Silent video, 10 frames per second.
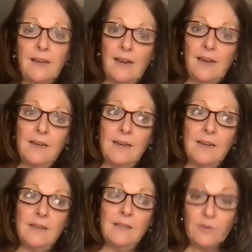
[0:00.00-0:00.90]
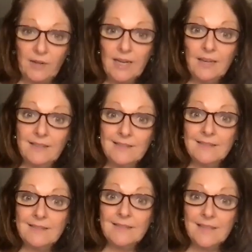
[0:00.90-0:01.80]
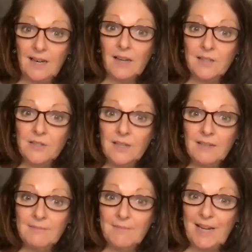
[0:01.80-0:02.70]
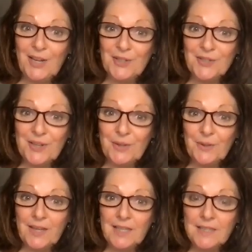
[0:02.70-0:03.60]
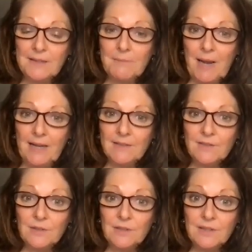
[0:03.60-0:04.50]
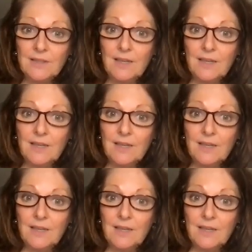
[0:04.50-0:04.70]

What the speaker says: a degree in psychology many years ago, and then I did a master's